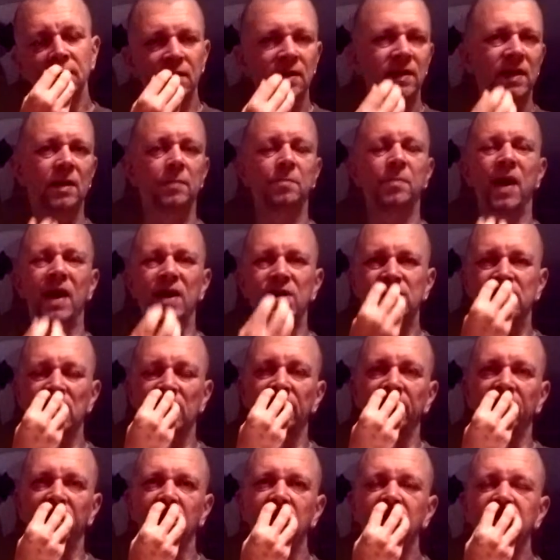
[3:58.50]
it
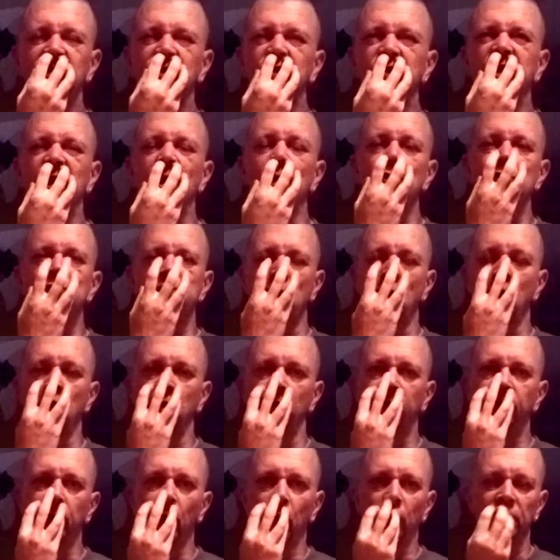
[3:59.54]
basically chills all the
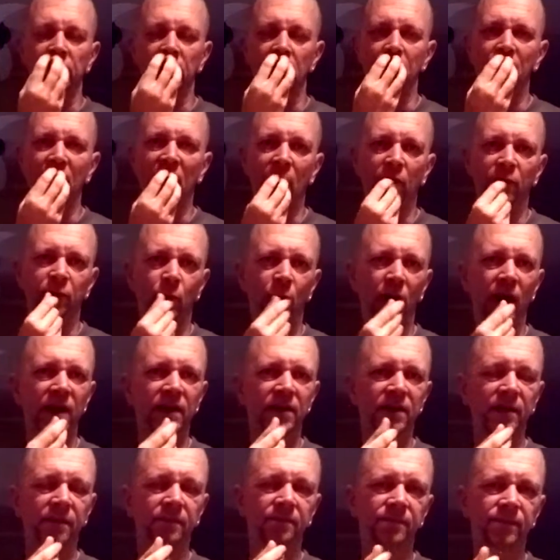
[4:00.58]
front of your mouth, where
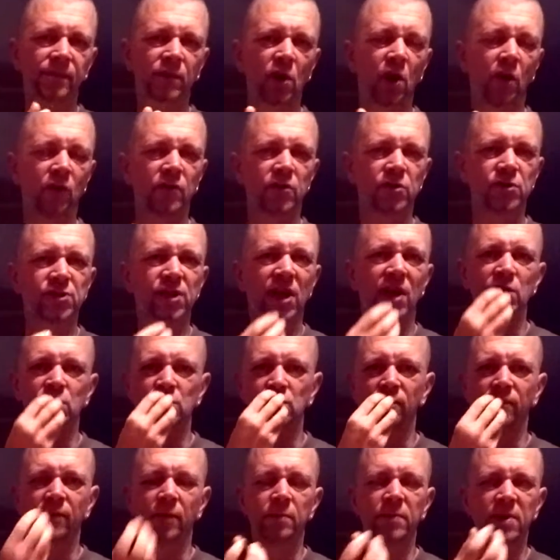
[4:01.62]
your
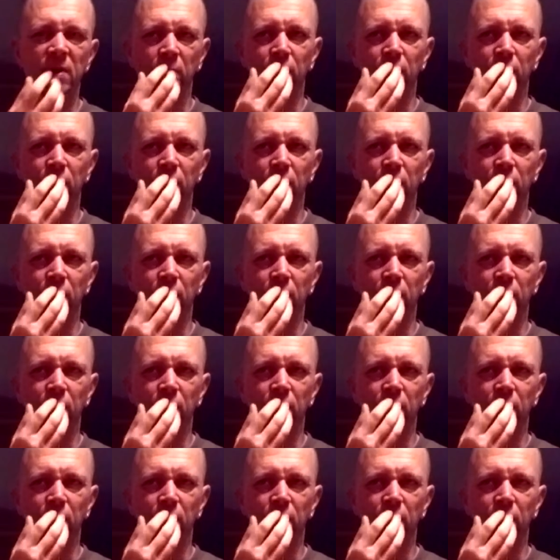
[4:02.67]
condensation from your